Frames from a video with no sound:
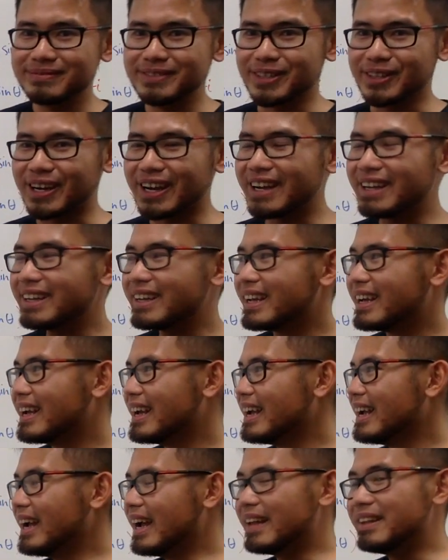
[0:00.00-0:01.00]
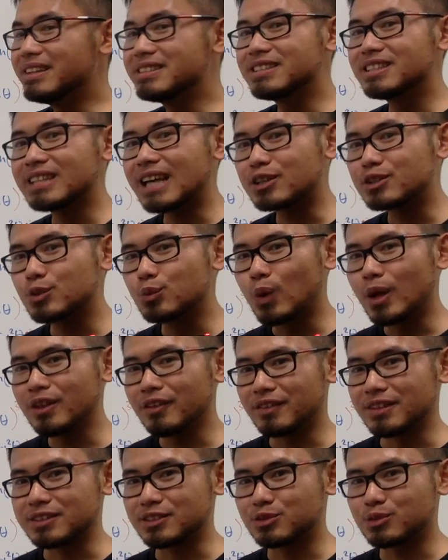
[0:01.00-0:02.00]
okay? And this is actually one
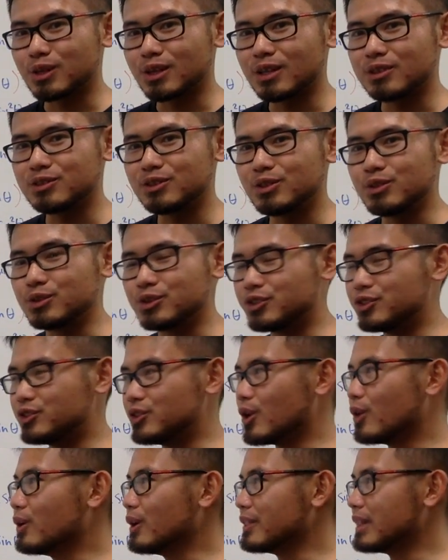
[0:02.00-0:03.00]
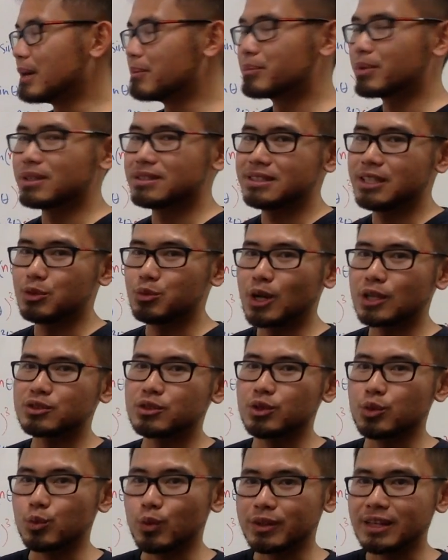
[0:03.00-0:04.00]
of the strategies to show a number is
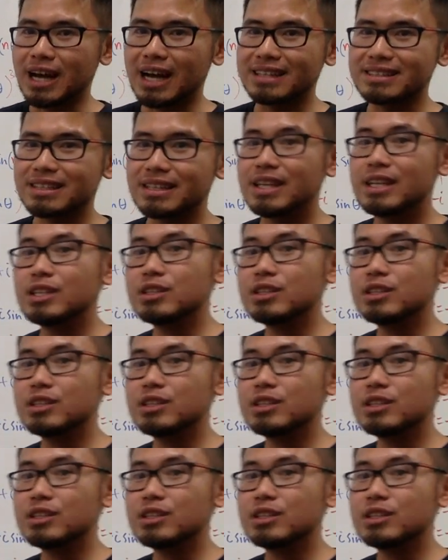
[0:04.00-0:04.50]
irrational or not.